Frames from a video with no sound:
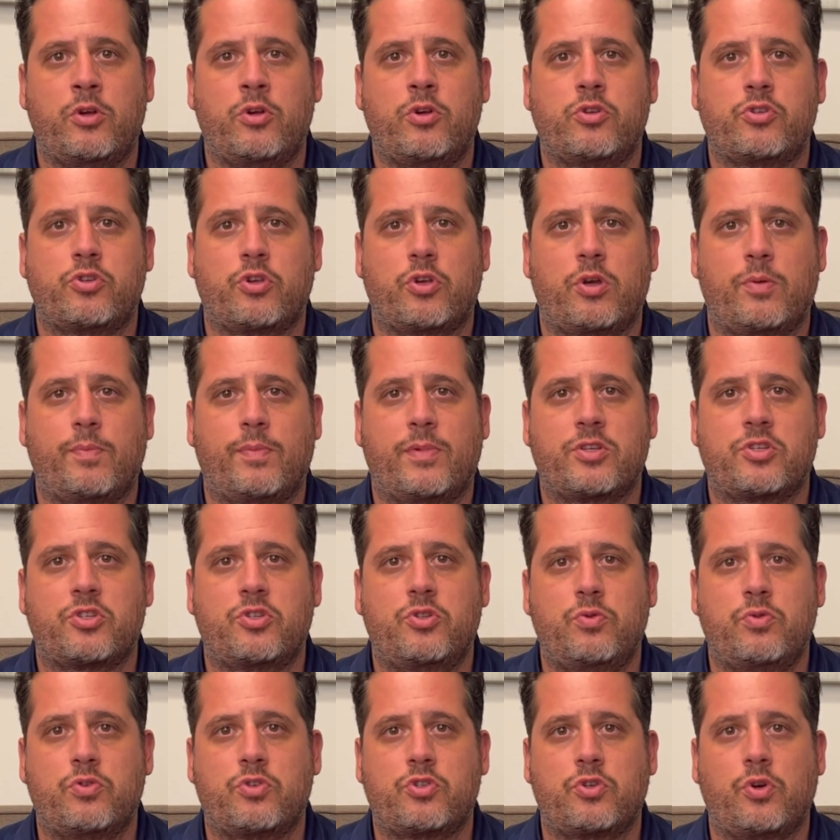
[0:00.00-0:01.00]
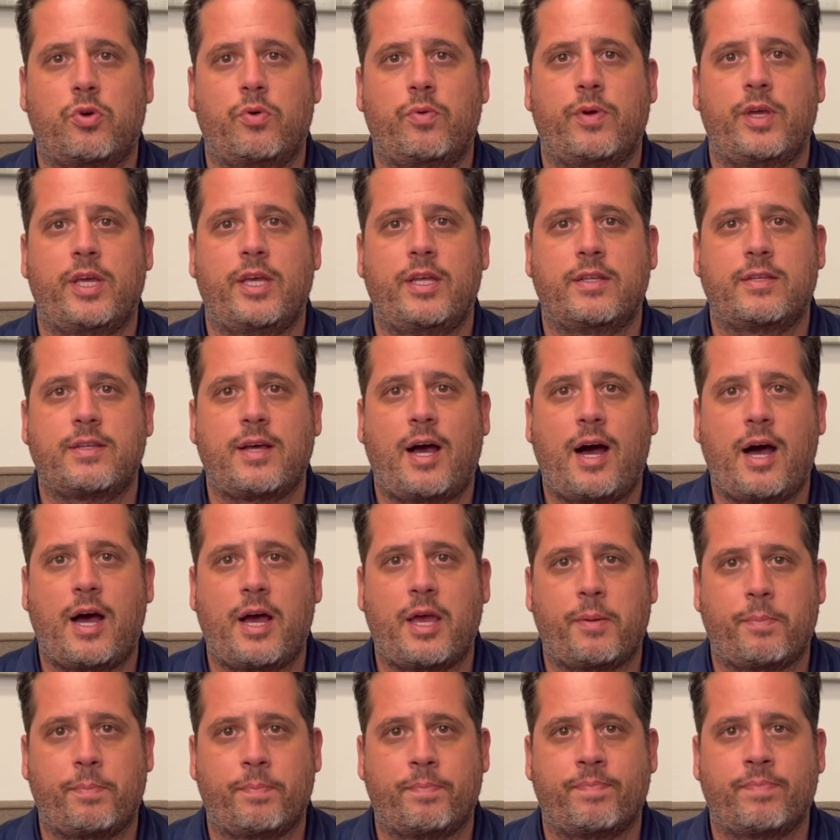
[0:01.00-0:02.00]
So you must do so in
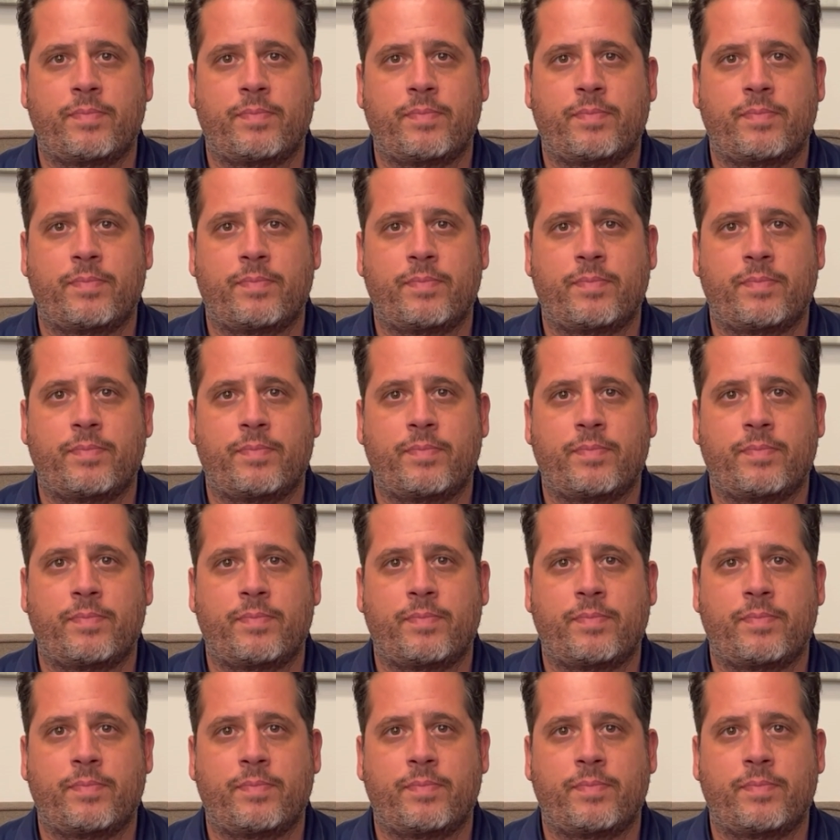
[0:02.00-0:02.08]
time.